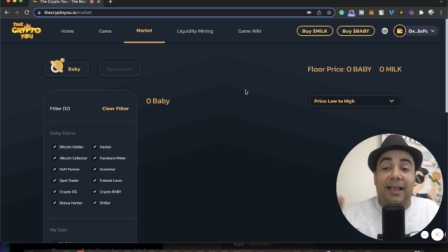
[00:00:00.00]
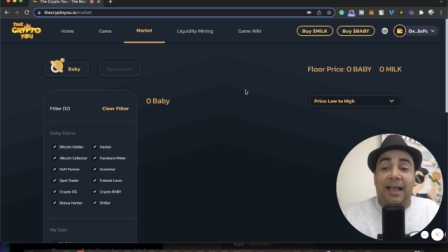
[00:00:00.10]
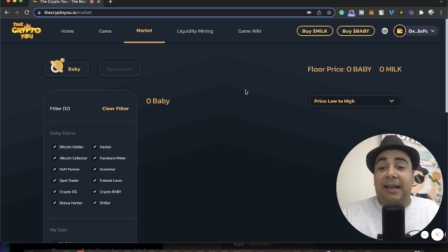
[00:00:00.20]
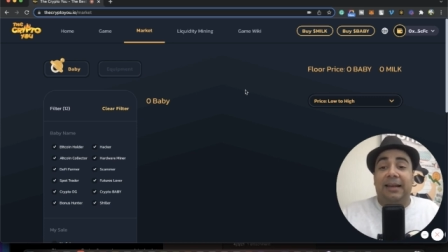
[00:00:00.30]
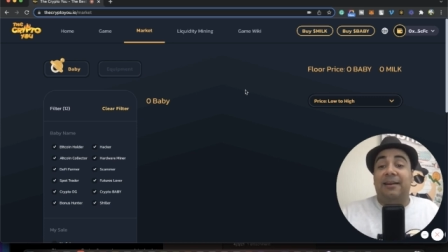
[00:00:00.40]

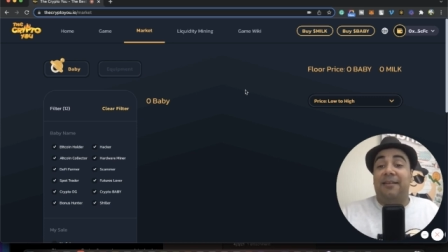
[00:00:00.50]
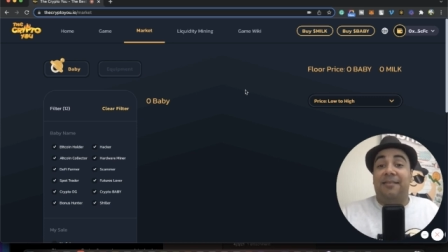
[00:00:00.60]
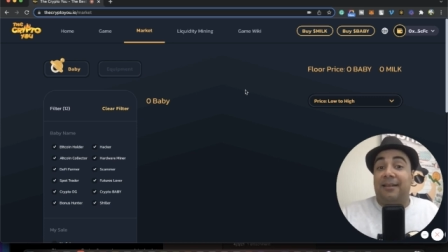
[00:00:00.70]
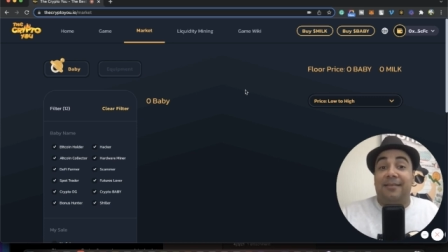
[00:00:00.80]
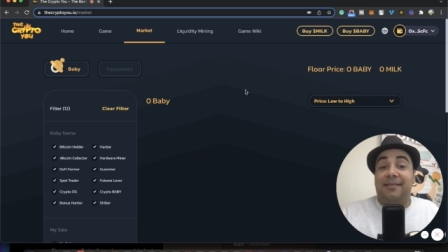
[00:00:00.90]
I literally
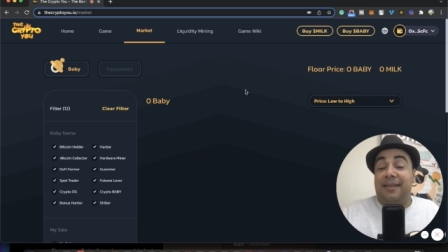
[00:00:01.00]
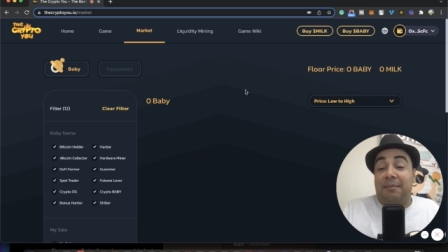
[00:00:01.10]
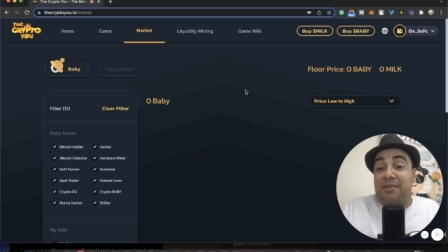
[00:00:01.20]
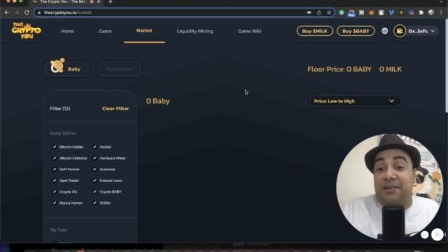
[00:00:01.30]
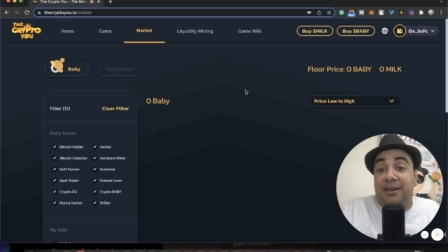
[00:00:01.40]
started this
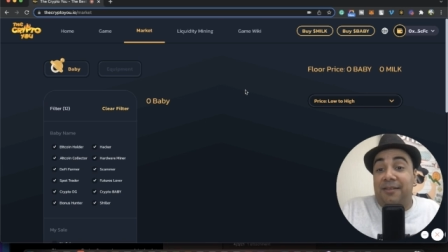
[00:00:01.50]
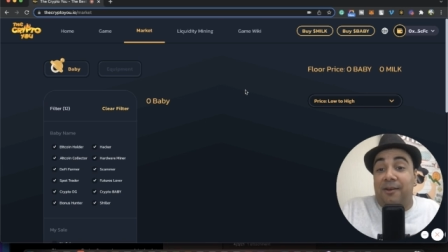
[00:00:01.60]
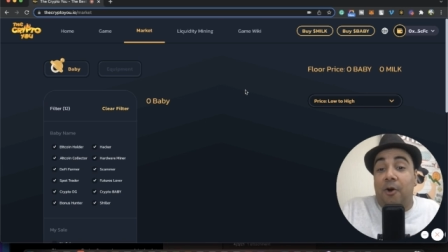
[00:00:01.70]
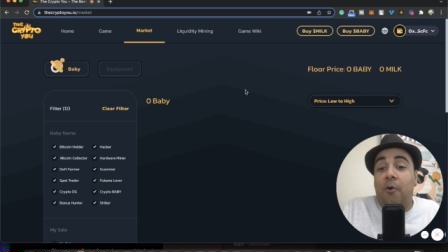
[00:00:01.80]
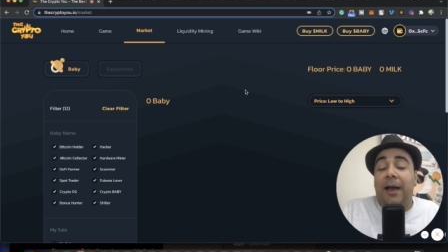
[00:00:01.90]
game three days
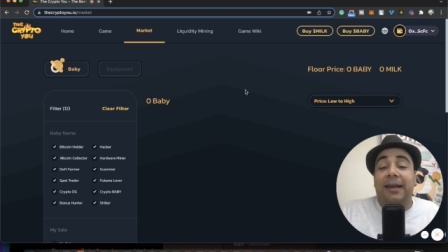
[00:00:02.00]
ago,